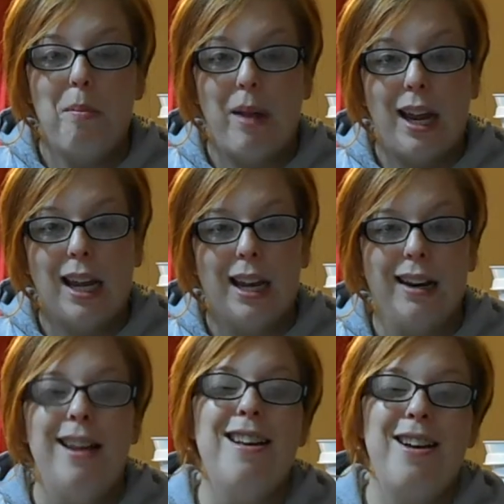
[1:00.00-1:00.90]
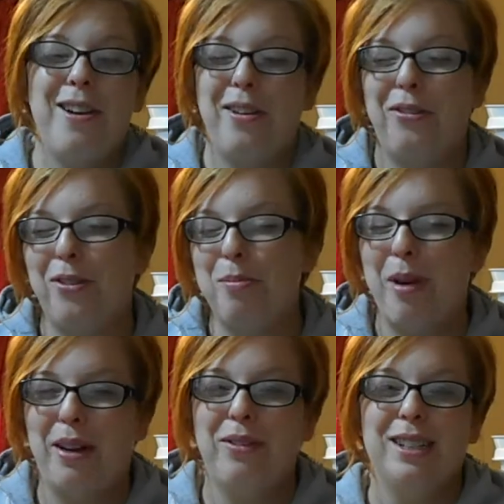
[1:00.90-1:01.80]
bacon for
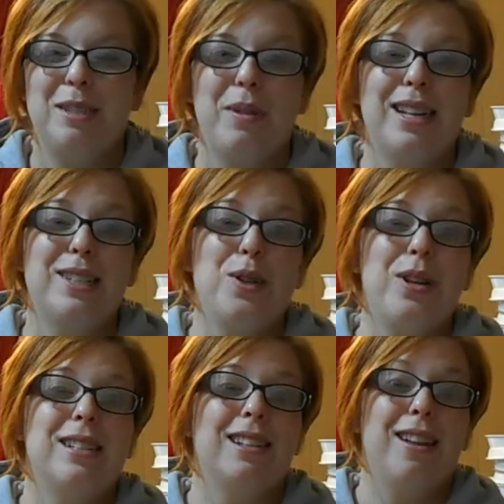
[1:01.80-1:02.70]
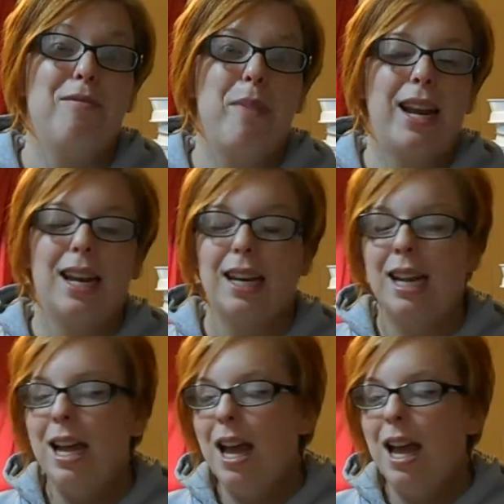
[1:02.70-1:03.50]
breakfast, because who doesn't love bacon,